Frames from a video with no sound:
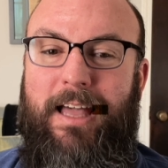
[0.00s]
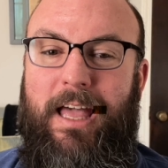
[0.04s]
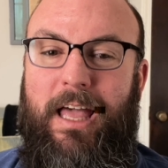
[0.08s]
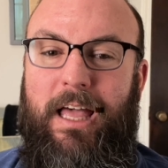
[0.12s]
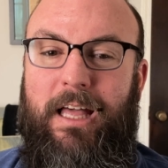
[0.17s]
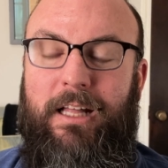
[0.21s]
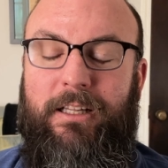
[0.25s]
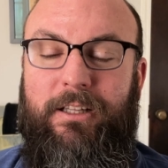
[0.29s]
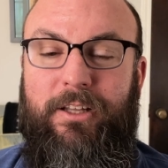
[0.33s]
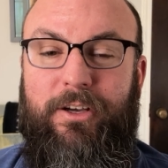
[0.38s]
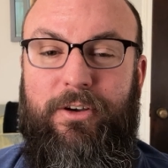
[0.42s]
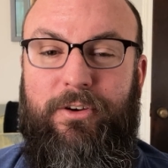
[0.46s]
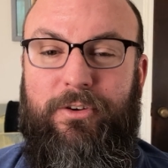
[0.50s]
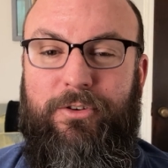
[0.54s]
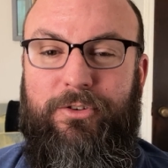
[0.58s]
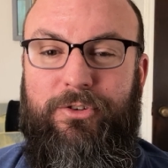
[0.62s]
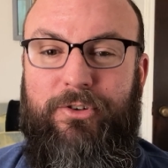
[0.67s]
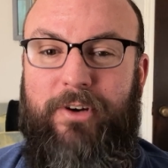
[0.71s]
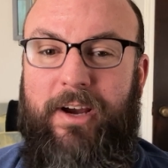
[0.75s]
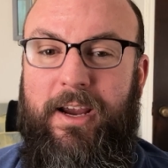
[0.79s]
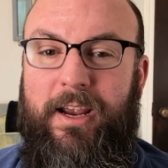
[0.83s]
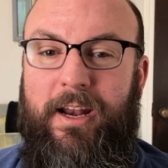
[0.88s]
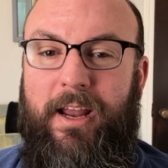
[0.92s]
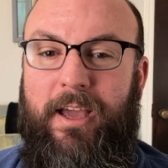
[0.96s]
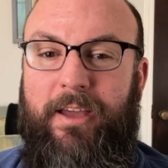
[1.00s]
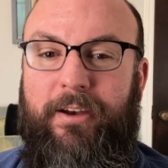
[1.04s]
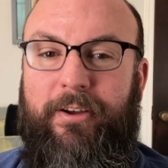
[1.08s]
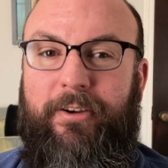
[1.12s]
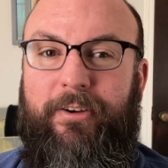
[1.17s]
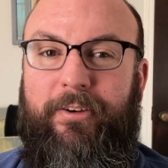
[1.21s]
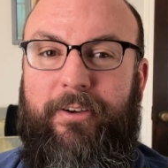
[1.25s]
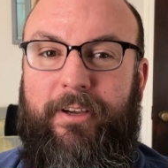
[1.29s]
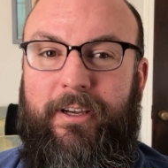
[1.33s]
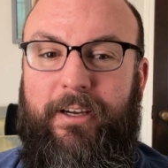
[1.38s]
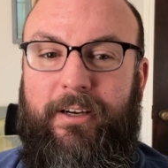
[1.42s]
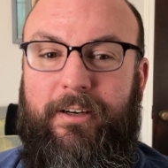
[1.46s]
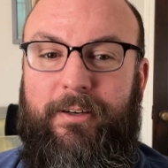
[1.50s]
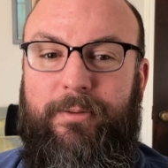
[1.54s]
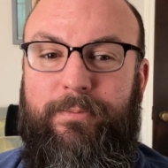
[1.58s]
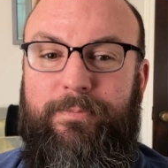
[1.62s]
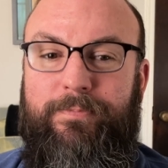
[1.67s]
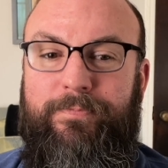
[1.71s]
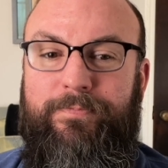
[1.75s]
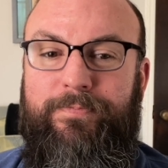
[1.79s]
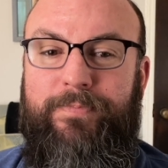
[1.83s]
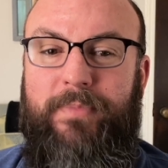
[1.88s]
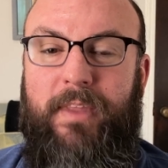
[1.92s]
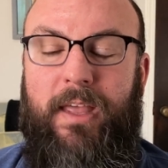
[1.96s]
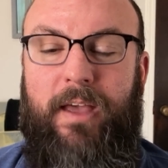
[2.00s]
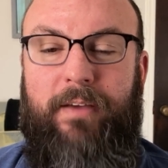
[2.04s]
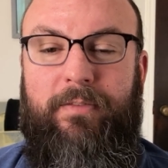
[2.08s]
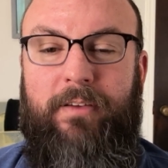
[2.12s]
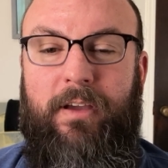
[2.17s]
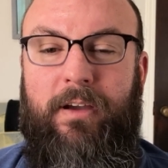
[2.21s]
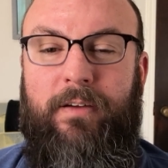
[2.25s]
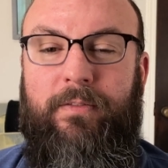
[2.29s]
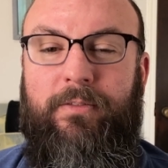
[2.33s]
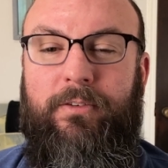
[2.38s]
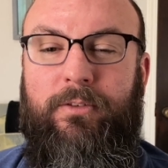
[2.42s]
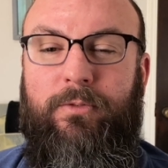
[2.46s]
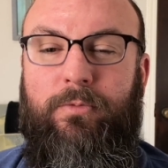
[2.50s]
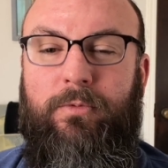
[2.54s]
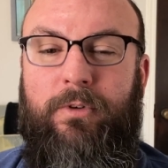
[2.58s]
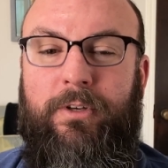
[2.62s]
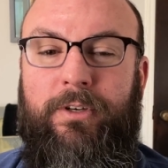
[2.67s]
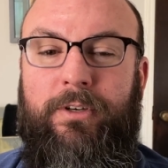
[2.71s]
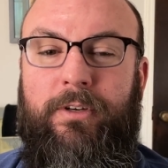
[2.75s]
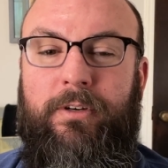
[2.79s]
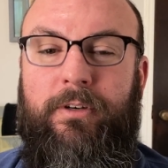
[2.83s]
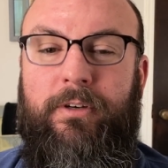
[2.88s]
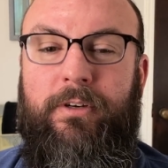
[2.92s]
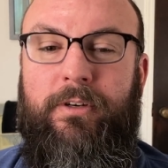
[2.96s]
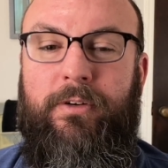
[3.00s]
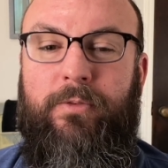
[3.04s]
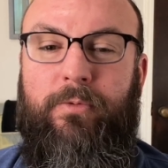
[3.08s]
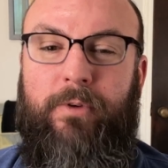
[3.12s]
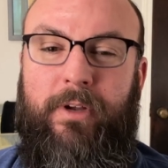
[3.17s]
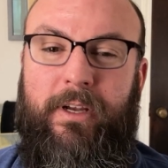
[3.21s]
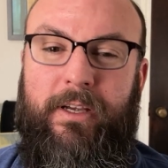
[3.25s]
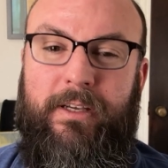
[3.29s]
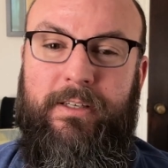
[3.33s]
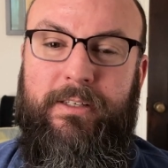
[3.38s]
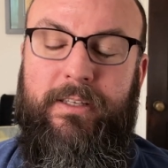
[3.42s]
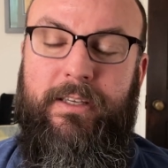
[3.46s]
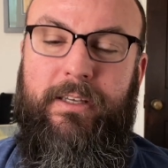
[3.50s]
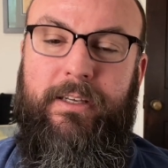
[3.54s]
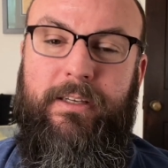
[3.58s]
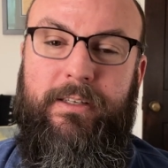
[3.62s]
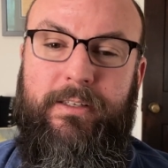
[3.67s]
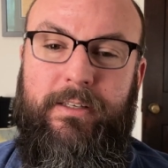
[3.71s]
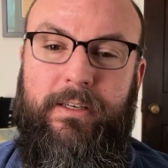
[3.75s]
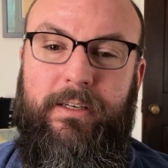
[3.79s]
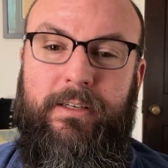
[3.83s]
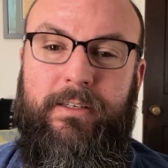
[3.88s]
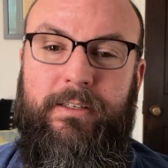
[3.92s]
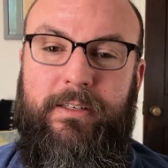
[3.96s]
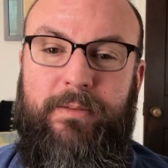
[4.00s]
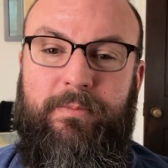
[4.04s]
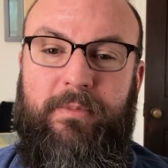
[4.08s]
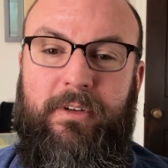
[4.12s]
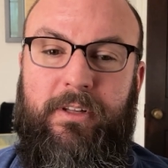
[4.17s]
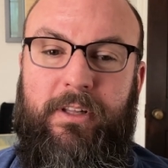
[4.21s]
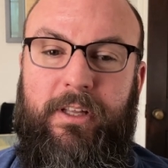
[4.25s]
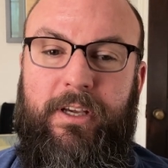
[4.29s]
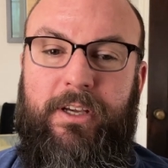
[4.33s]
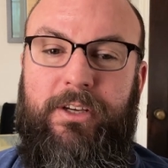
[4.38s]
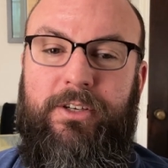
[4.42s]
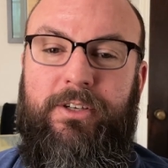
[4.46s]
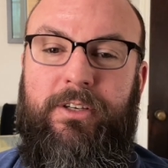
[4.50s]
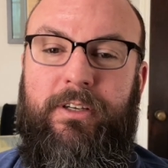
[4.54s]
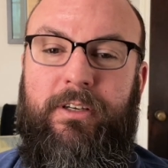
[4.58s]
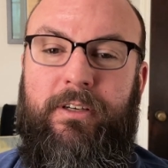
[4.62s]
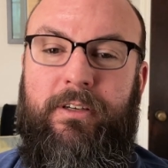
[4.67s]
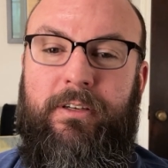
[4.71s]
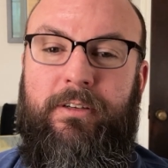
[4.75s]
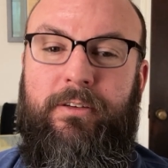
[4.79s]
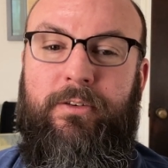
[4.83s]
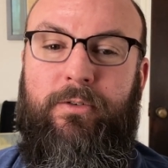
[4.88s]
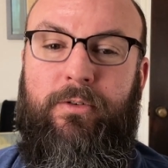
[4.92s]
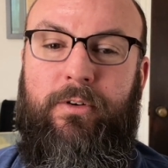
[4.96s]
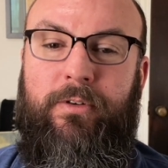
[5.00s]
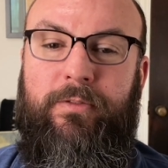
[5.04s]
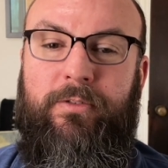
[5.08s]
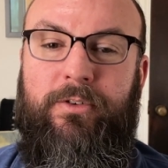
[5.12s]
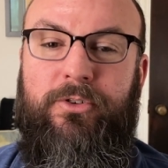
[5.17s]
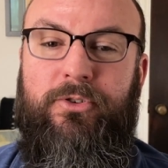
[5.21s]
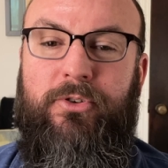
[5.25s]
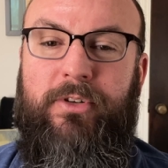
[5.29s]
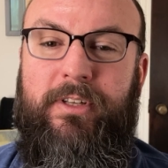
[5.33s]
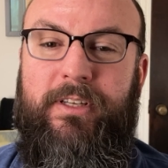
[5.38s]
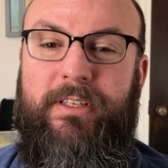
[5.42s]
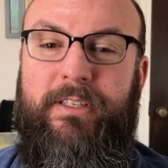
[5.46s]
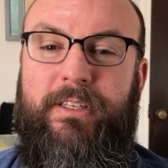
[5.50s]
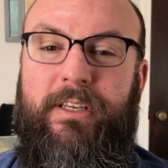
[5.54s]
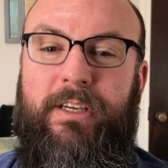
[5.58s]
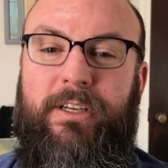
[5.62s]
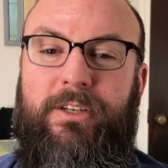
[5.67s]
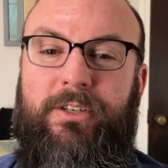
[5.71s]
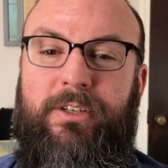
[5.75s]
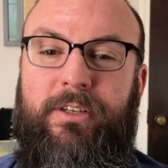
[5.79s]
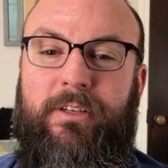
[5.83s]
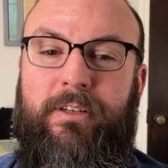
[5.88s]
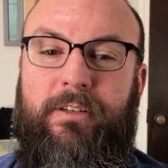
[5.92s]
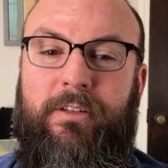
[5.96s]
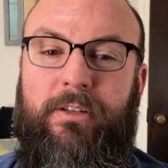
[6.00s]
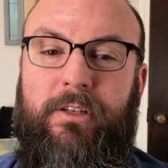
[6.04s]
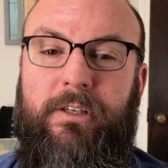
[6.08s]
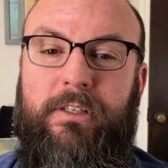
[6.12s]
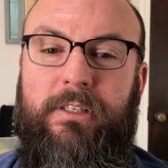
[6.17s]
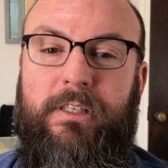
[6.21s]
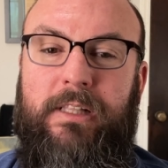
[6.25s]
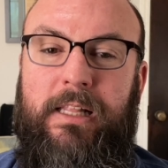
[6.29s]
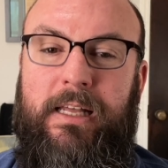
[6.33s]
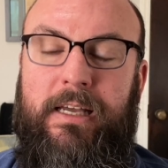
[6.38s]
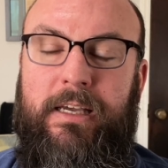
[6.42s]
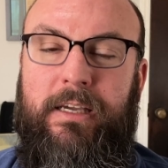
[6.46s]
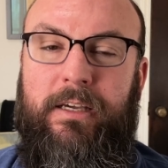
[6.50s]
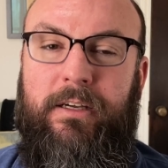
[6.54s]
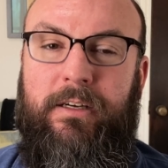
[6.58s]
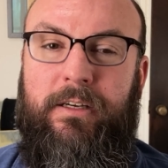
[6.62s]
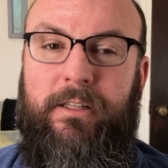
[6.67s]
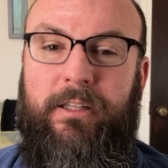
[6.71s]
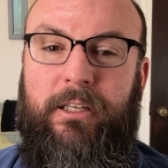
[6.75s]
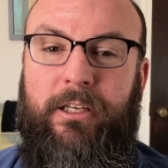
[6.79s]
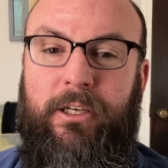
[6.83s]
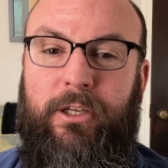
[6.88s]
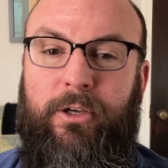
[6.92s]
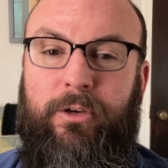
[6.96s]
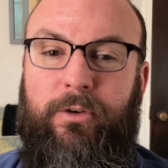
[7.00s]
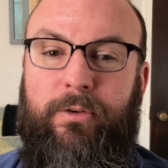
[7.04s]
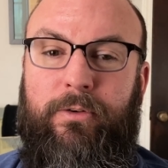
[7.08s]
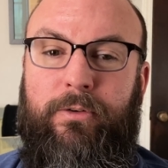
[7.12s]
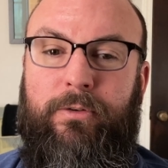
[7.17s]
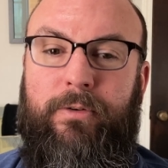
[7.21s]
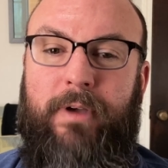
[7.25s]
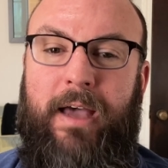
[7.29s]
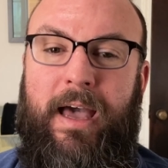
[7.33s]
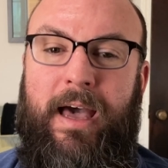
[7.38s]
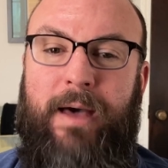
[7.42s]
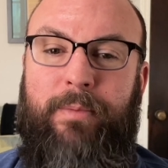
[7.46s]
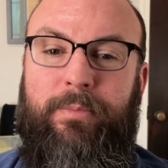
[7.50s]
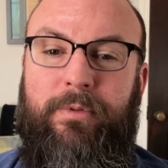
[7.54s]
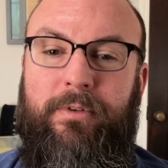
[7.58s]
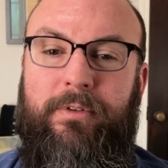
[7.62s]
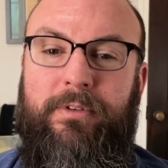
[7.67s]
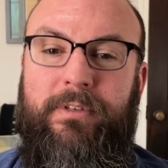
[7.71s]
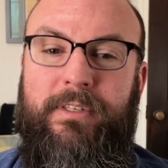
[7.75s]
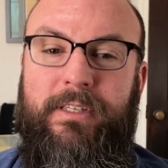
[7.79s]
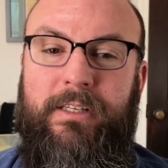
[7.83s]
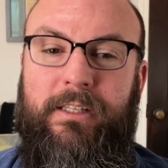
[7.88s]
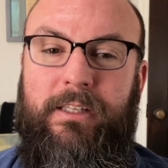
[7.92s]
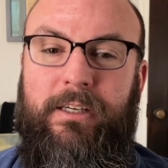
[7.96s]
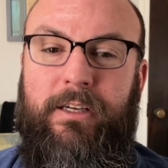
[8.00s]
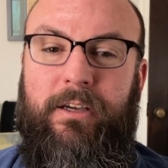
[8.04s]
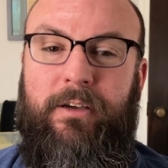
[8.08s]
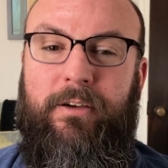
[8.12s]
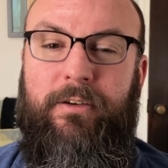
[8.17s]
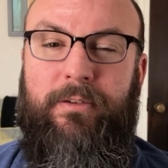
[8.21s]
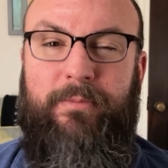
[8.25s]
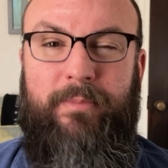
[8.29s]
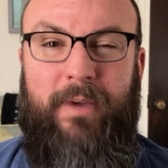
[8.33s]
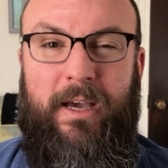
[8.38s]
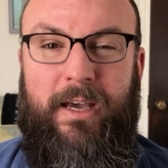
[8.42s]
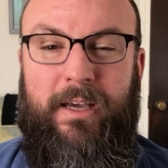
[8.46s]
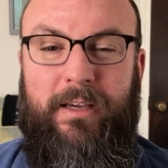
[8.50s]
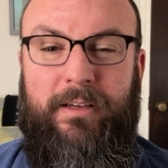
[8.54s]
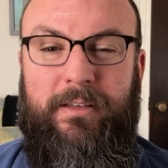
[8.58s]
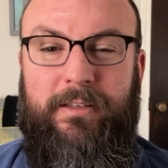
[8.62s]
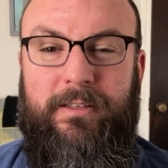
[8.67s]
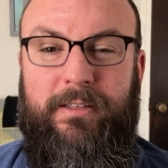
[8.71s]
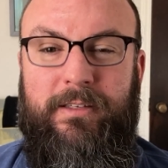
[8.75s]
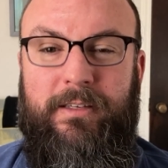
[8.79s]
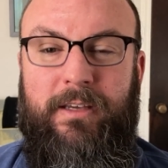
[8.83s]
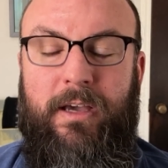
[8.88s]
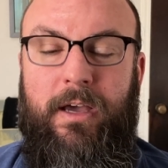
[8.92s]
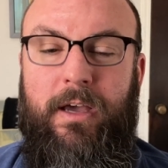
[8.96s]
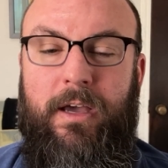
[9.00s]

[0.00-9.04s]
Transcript: Hello, Drainido here. Have you ever wondered what x86 emulation or virtualization looks like on the new Apple Silicone Macs?